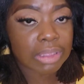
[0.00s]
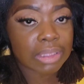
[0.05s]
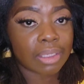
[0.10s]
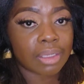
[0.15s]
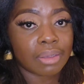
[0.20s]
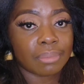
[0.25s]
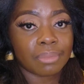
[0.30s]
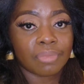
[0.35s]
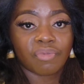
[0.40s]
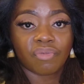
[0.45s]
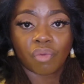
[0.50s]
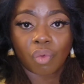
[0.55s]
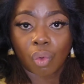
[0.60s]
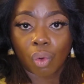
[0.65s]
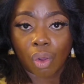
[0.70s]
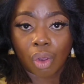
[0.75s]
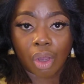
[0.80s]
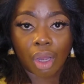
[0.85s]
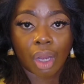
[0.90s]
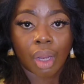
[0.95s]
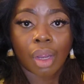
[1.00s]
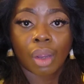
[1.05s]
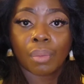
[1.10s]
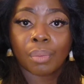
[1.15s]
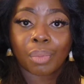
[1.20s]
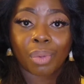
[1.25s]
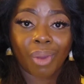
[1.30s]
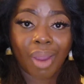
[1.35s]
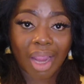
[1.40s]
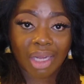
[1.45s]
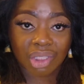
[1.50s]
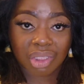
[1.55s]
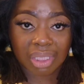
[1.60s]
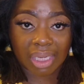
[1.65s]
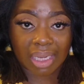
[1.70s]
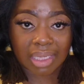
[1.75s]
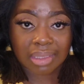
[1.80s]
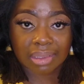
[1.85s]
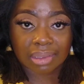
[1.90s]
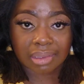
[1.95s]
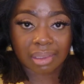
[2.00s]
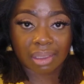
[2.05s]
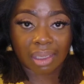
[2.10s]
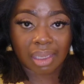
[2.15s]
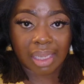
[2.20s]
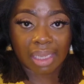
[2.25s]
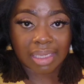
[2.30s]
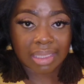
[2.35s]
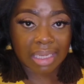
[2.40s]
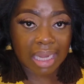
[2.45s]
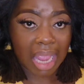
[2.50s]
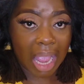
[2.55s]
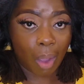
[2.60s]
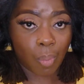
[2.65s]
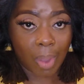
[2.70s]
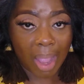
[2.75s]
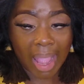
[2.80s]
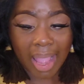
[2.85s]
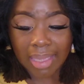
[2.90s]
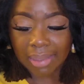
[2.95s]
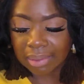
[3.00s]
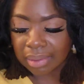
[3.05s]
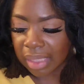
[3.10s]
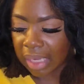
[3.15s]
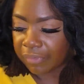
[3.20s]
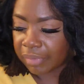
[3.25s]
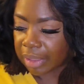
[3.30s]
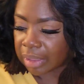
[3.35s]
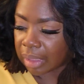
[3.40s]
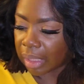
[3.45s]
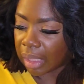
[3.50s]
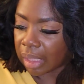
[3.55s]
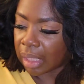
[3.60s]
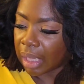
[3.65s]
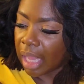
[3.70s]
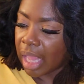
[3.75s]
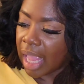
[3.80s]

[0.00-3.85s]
some for projects and DIYs and everything.